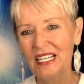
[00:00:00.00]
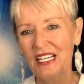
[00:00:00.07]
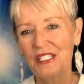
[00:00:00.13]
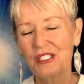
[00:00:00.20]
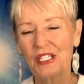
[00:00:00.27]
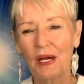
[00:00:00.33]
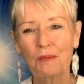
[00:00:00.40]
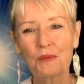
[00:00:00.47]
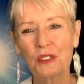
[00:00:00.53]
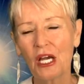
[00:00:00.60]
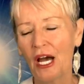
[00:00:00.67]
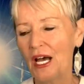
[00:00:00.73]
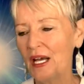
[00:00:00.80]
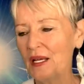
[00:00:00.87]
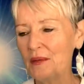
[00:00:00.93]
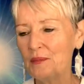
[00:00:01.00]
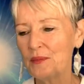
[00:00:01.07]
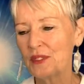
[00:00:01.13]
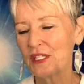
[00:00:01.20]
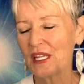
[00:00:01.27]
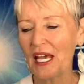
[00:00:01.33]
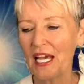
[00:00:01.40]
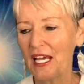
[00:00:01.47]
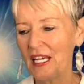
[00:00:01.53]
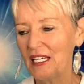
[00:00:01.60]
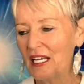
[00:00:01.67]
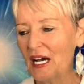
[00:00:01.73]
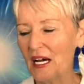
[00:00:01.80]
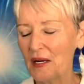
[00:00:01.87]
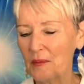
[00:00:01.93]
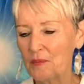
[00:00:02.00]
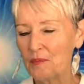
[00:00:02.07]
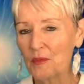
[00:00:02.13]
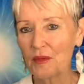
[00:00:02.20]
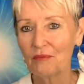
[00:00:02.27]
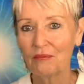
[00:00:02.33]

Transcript: Sometimes they, um,